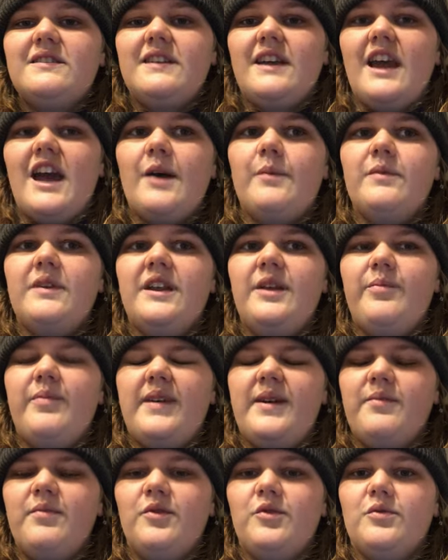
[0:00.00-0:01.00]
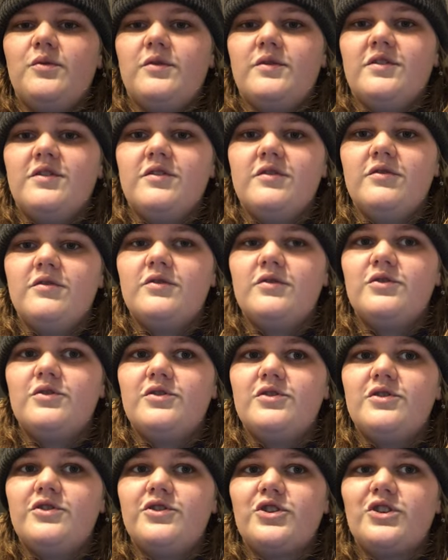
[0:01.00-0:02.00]
see how many people were
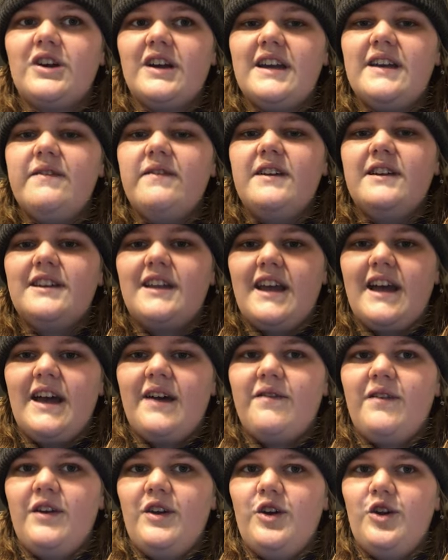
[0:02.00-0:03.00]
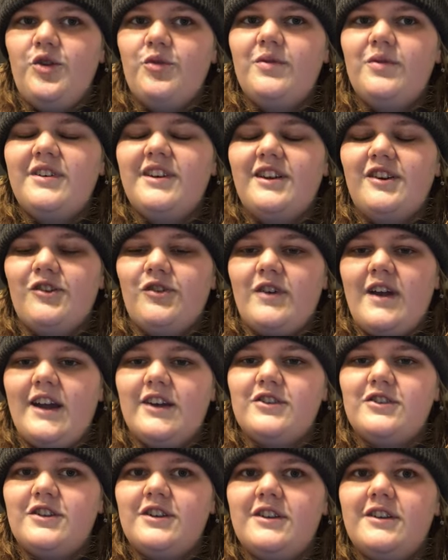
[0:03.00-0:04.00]
just craving to have it human
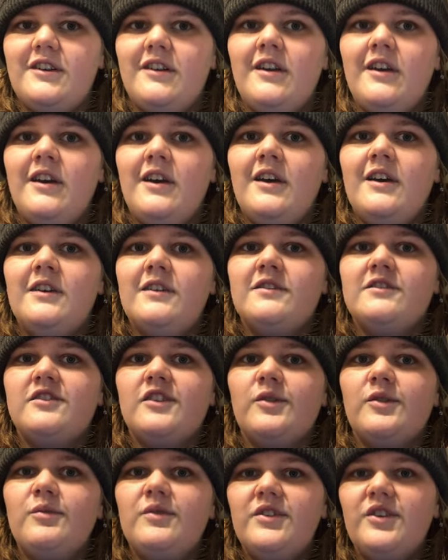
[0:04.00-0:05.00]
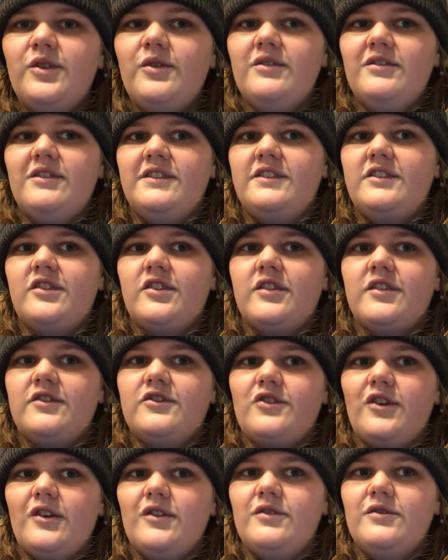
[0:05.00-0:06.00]
interaction someone who would listen to their
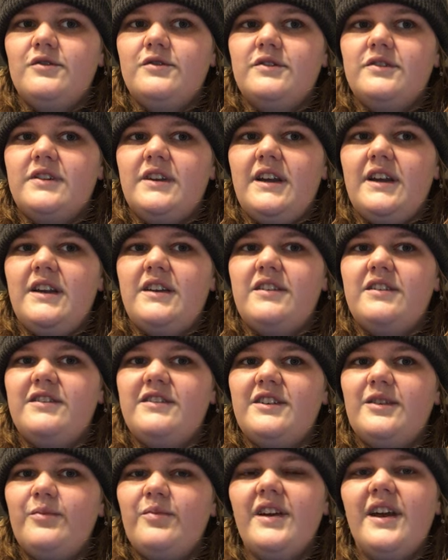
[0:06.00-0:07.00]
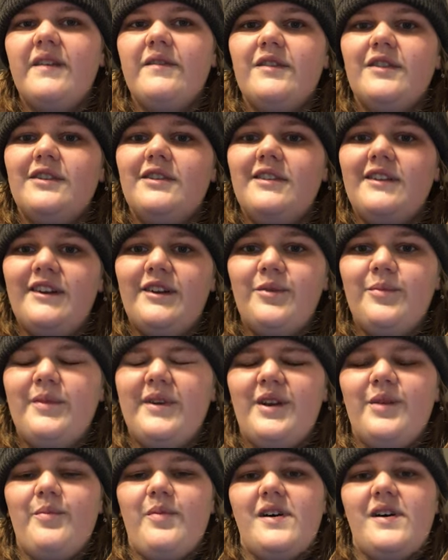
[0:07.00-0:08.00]
struggles, and to simply have a little
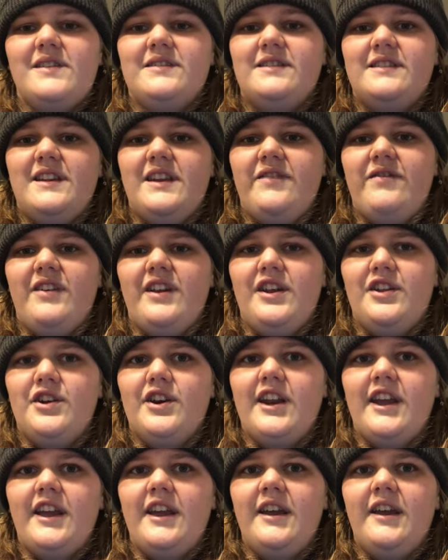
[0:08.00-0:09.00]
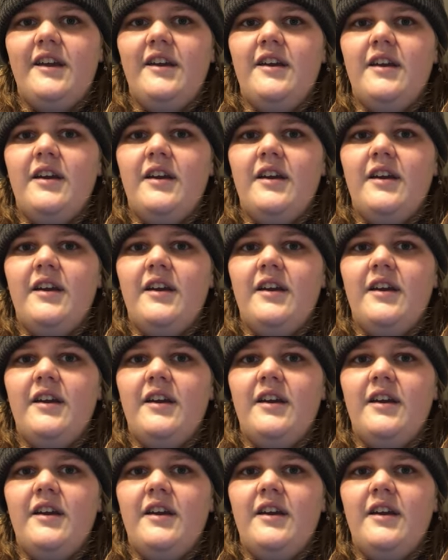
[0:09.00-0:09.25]
bit of positivity in their day.